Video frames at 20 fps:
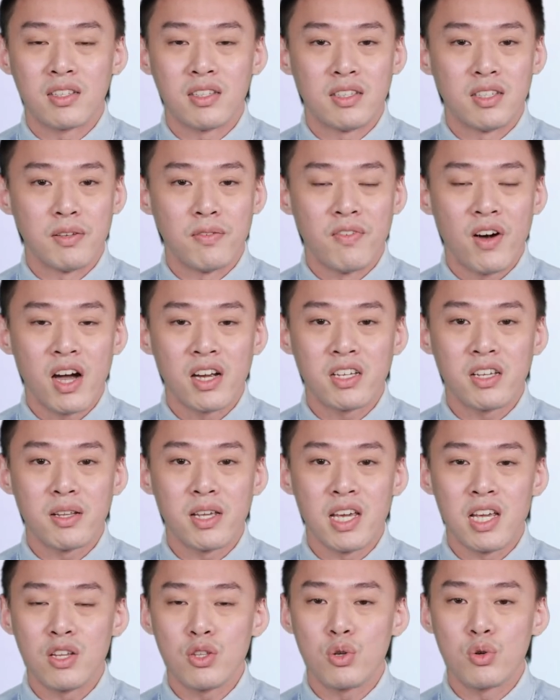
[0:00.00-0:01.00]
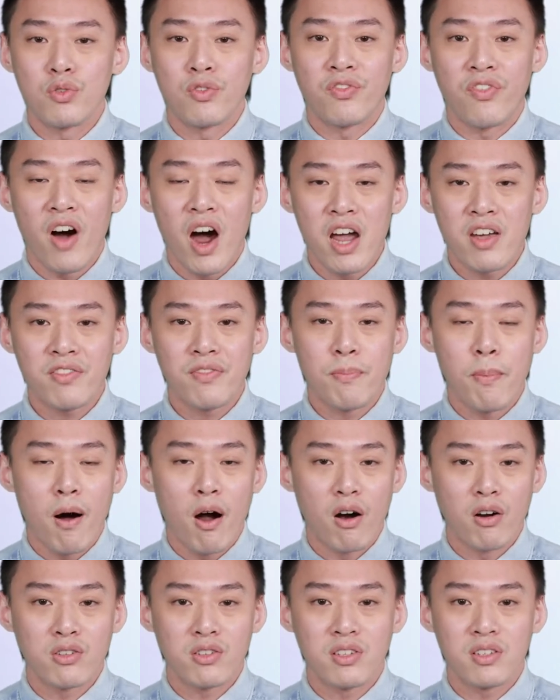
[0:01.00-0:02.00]
divided into 5
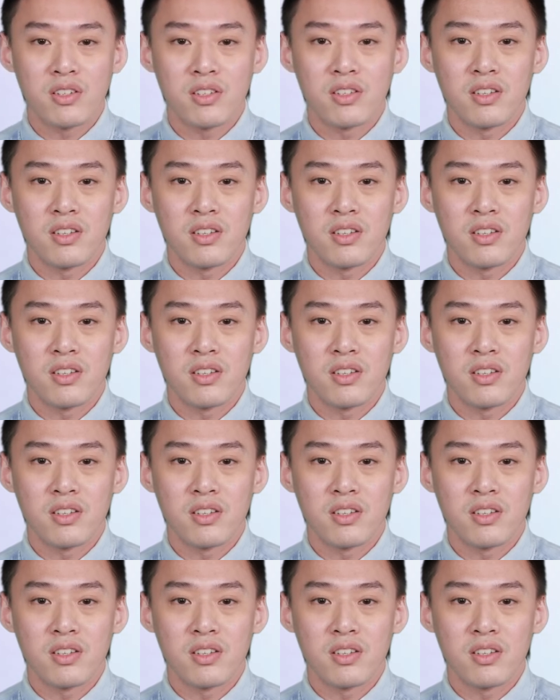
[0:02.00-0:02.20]
parts,